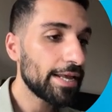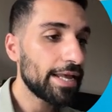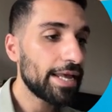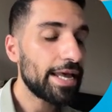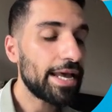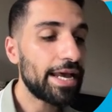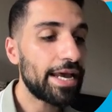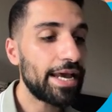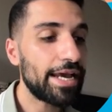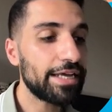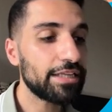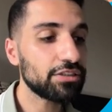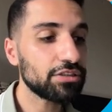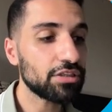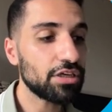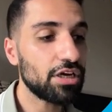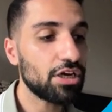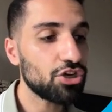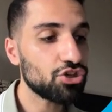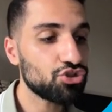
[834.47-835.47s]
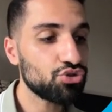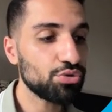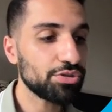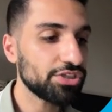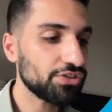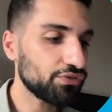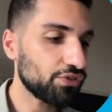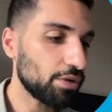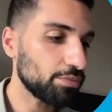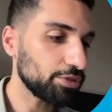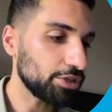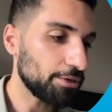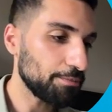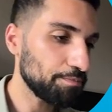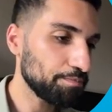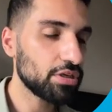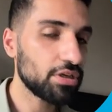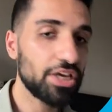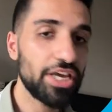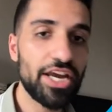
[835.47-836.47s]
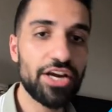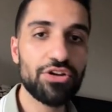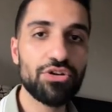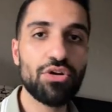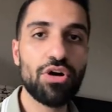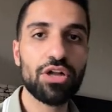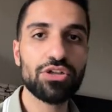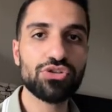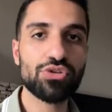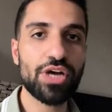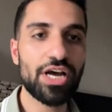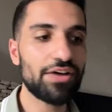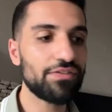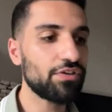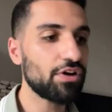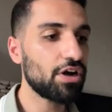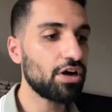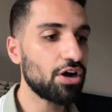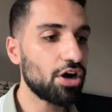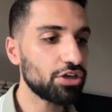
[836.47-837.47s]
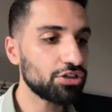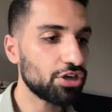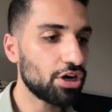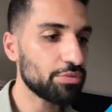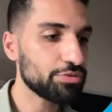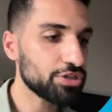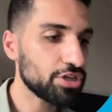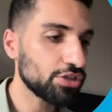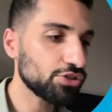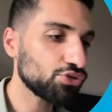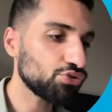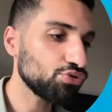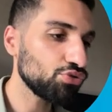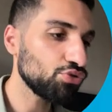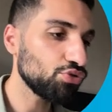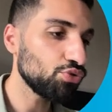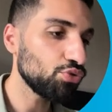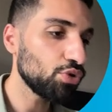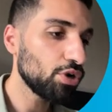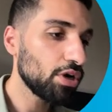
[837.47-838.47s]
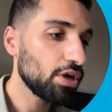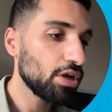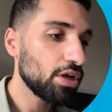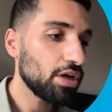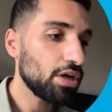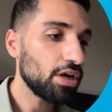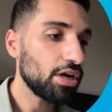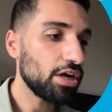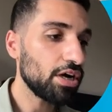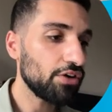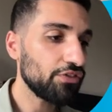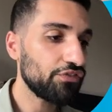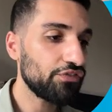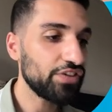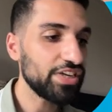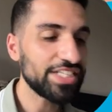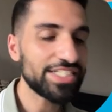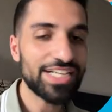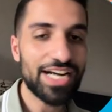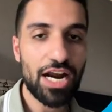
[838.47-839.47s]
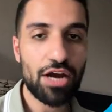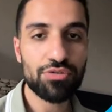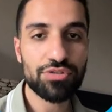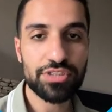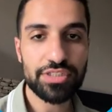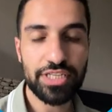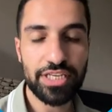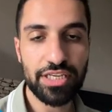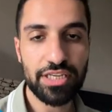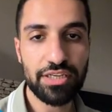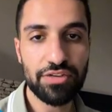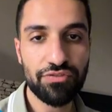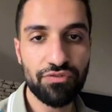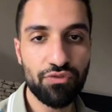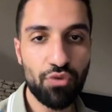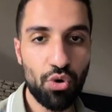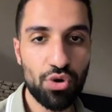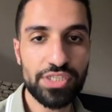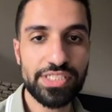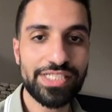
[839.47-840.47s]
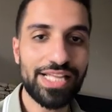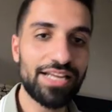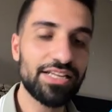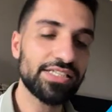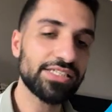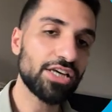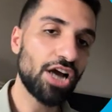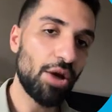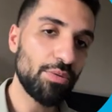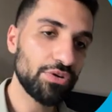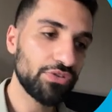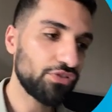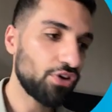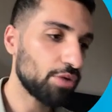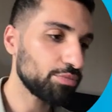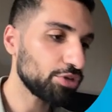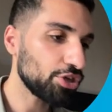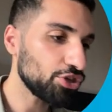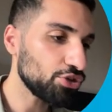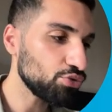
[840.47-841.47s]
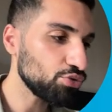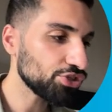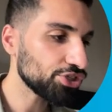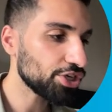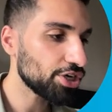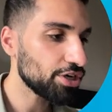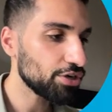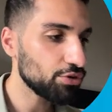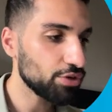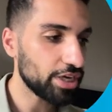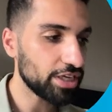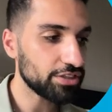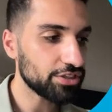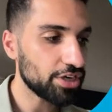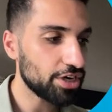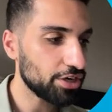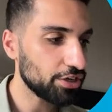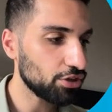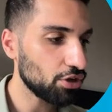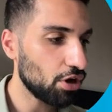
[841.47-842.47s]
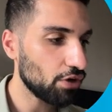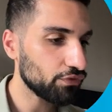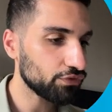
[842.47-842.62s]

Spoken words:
and choose it from there. Here you also have other options to filter out the voice that is coming from the user. You can turn it off,